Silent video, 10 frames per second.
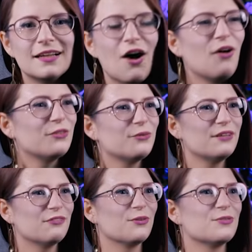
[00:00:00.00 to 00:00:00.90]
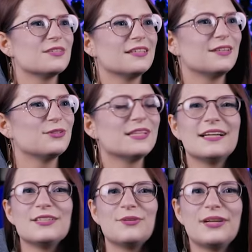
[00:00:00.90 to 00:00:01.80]
All three of those
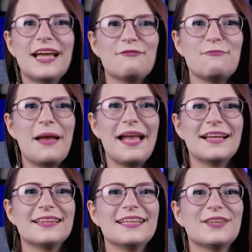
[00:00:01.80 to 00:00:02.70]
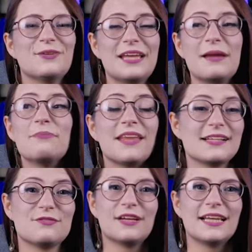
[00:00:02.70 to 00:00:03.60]
last three have man at the end of their name.
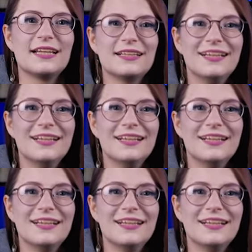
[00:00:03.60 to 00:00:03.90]
That's funny.